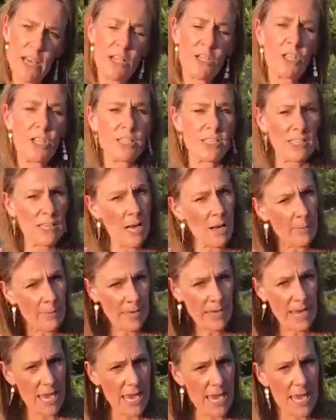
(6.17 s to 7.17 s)
that are just
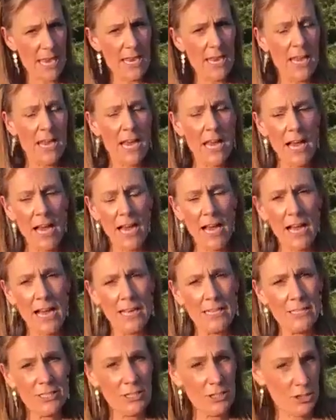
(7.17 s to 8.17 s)
coming in
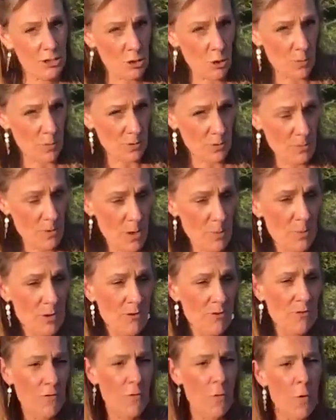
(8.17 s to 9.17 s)
uh, to the shop at the
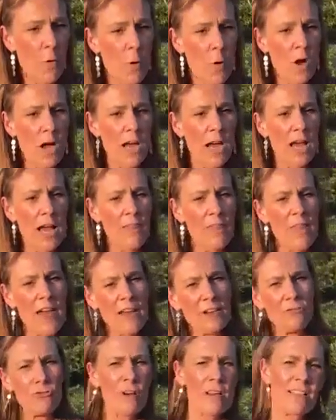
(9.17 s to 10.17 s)
moment for
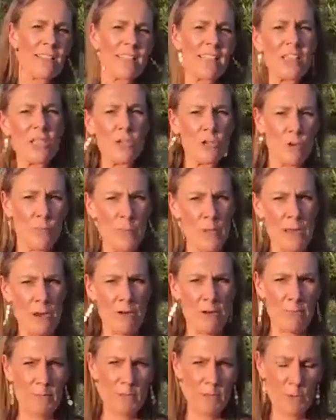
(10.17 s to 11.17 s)
that transitional
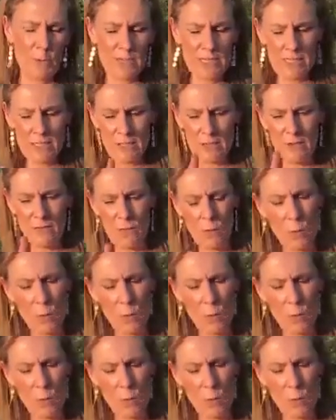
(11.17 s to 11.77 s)
period between sort of